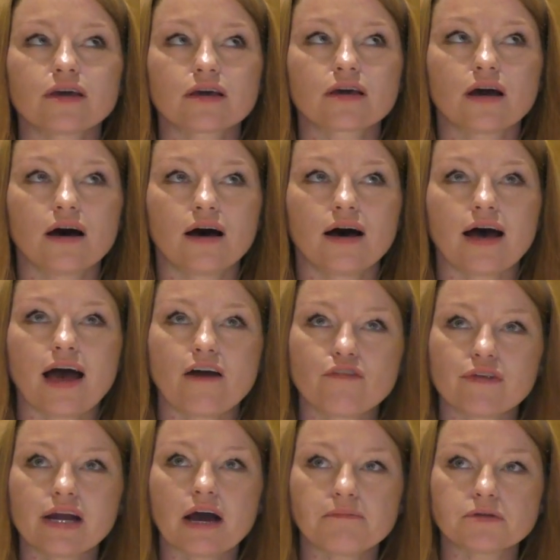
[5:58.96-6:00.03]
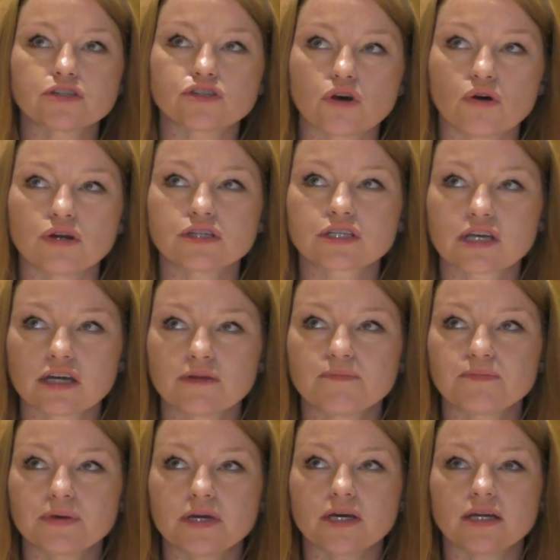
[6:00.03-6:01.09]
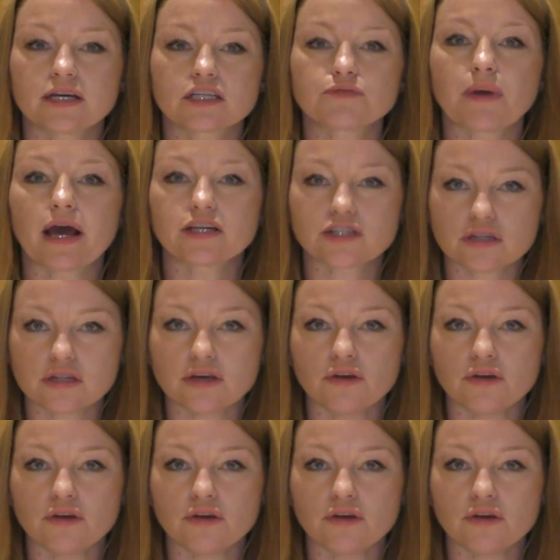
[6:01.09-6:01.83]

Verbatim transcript: every episode is going to be an expansion of the